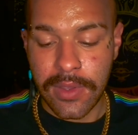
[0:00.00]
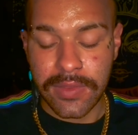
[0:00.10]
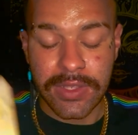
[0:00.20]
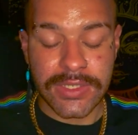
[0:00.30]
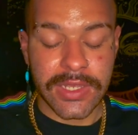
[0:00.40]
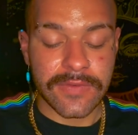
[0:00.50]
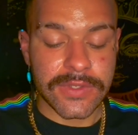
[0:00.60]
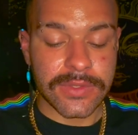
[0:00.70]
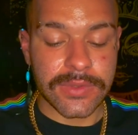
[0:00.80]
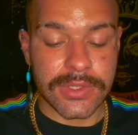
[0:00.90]
The Ten of
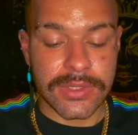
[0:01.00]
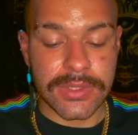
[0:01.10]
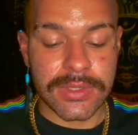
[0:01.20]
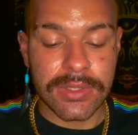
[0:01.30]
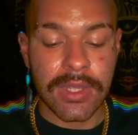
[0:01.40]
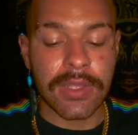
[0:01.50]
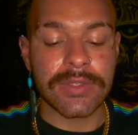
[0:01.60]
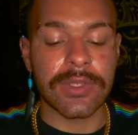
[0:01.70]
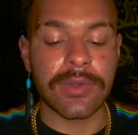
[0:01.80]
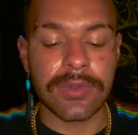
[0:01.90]
Swords.
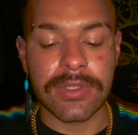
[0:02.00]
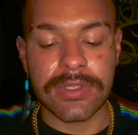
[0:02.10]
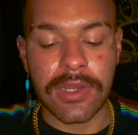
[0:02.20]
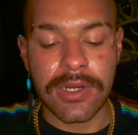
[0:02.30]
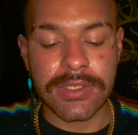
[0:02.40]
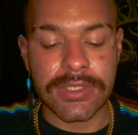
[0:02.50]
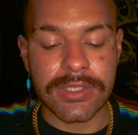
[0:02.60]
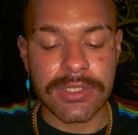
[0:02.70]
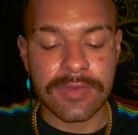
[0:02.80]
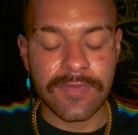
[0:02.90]
So the hard
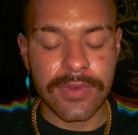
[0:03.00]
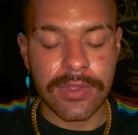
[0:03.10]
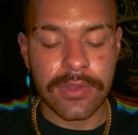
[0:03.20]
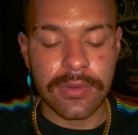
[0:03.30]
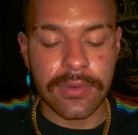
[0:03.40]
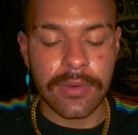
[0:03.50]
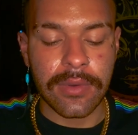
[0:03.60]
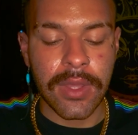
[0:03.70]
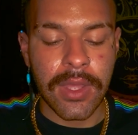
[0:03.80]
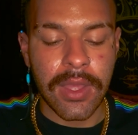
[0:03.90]
decision for you,
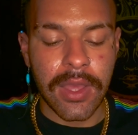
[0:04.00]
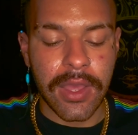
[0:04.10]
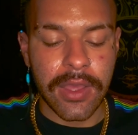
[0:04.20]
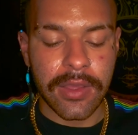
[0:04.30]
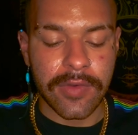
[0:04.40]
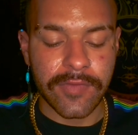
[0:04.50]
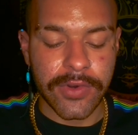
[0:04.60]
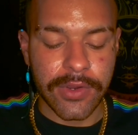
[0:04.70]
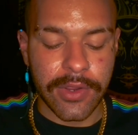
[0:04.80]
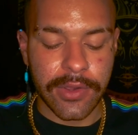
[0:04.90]

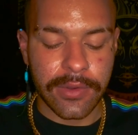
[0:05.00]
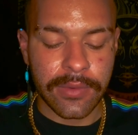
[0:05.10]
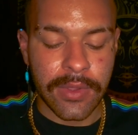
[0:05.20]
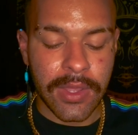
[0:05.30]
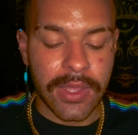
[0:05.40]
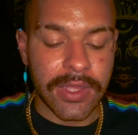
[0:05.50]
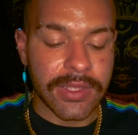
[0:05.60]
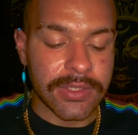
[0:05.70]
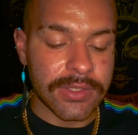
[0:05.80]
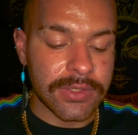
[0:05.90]
Virgo,
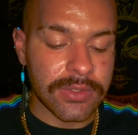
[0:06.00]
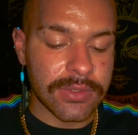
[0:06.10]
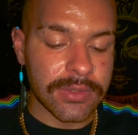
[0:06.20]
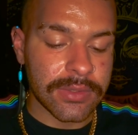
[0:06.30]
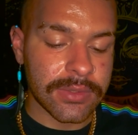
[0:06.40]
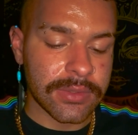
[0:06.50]
is